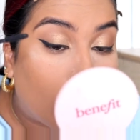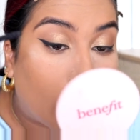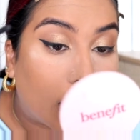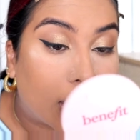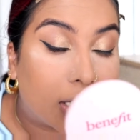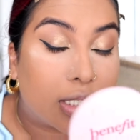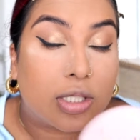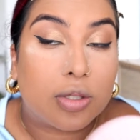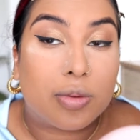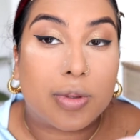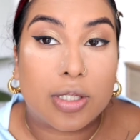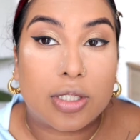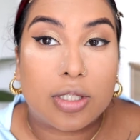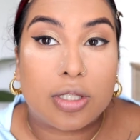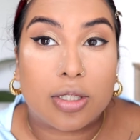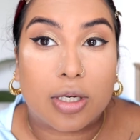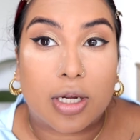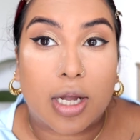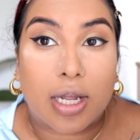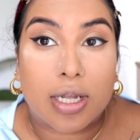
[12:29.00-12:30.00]
I swear
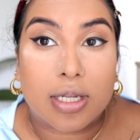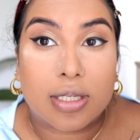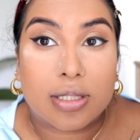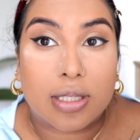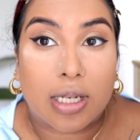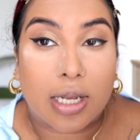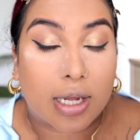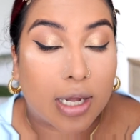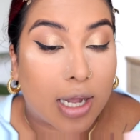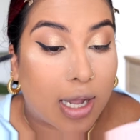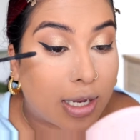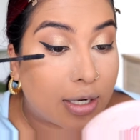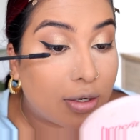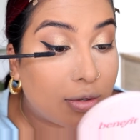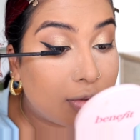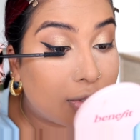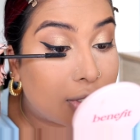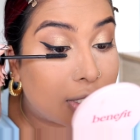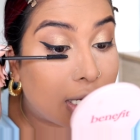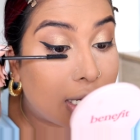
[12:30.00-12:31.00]
to you guys, like, I
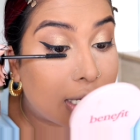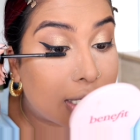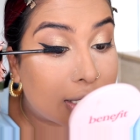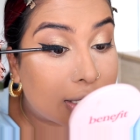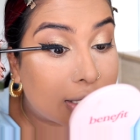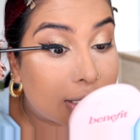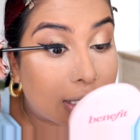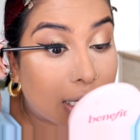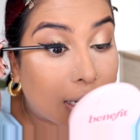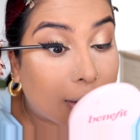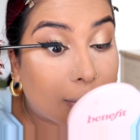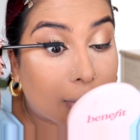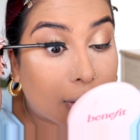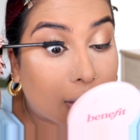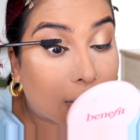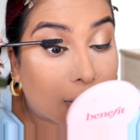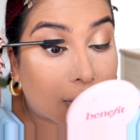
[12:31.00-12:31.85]
don't stab